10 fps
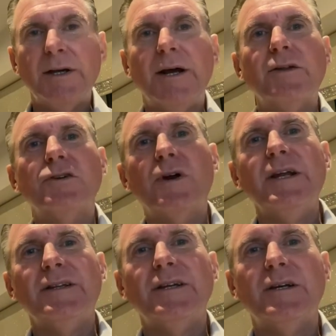Now, the
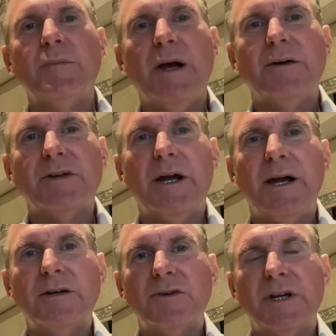great thing about
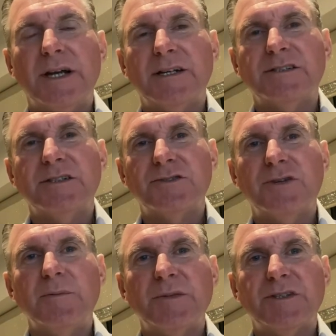hyaluronic acid
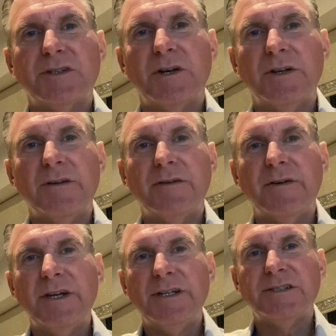treatments are they're
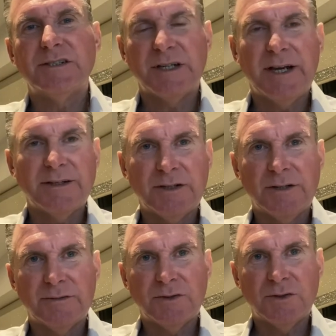very easy to get
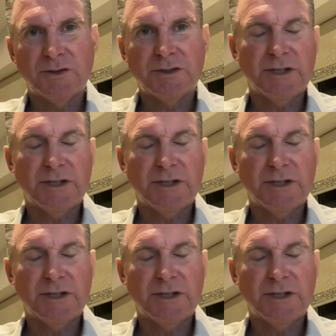done, of course.